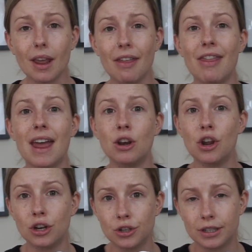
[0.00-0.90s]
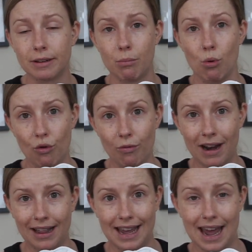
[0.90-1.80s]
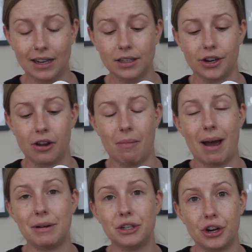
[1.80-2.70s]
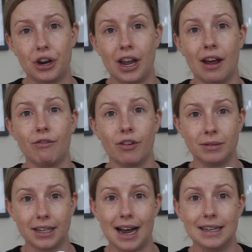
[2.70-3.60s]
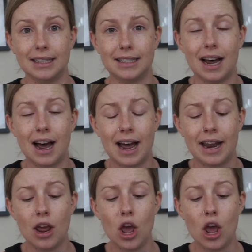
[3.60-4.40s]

Then you can do some movement at the end, so you might be turning it from side to side,